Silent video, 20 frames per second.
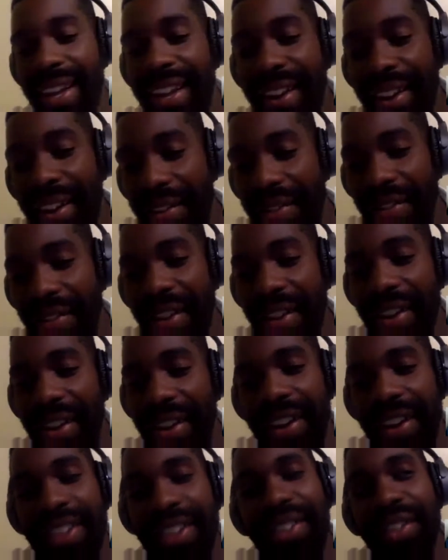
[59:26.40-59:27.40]

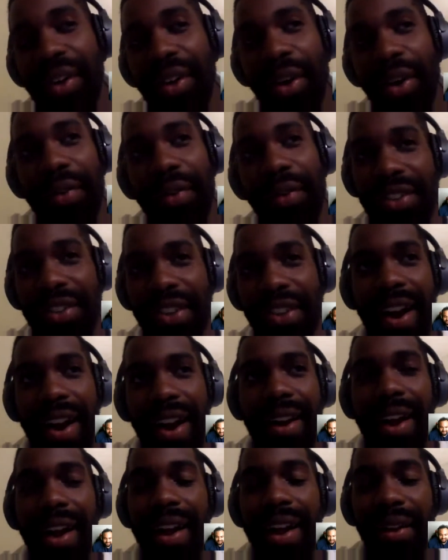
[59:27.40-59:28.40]
NFL, because, you know, he
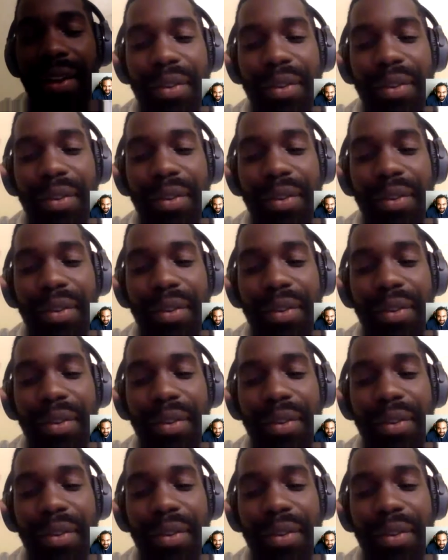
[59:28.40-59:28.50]
retired now.